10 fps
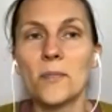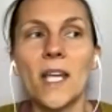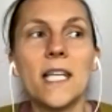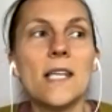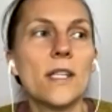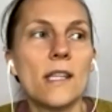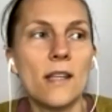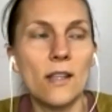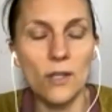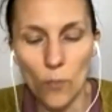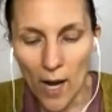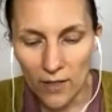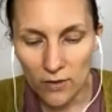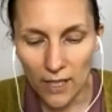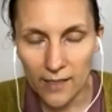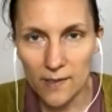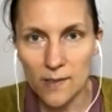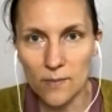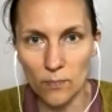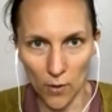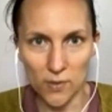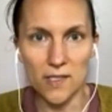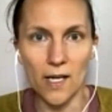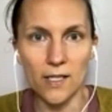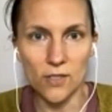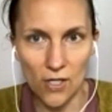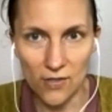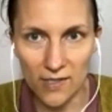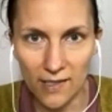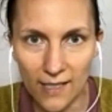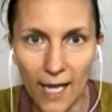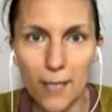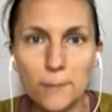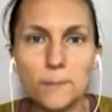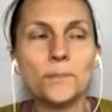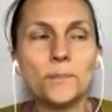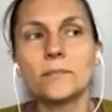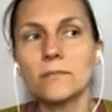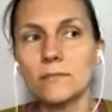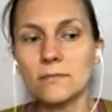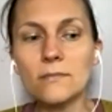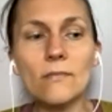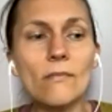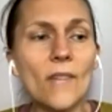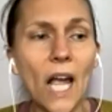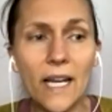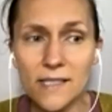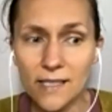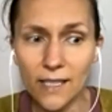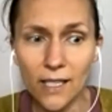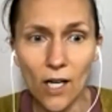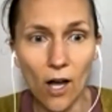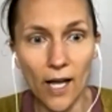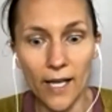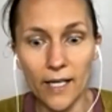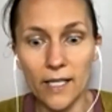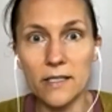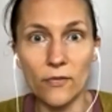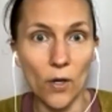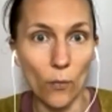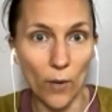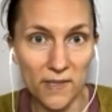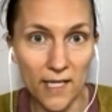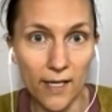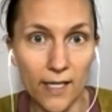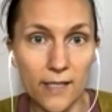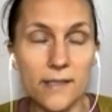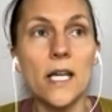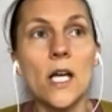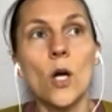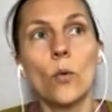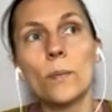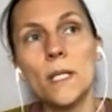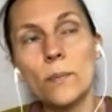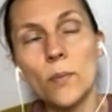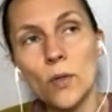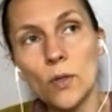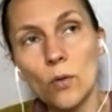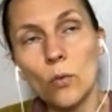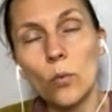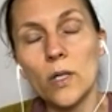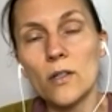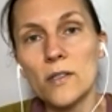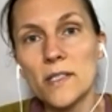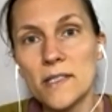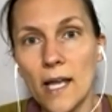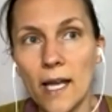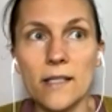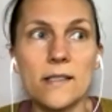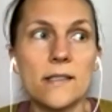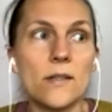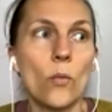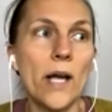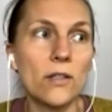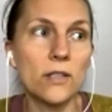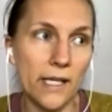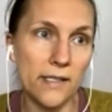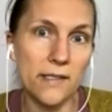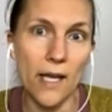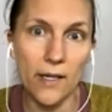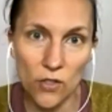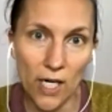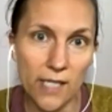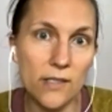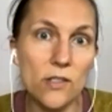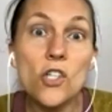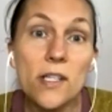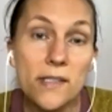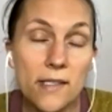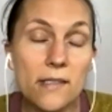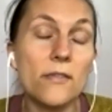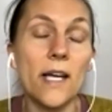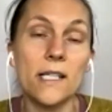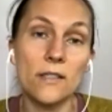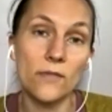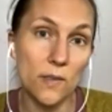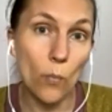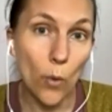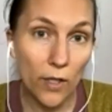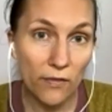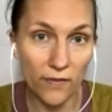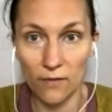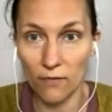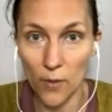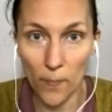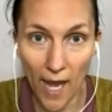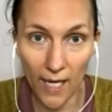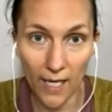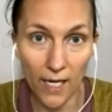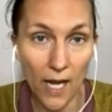Like even the wild lettuce post I had shared today, I see on different websites where people will say it's wild lettuce extract is just as effective as morphine for pain.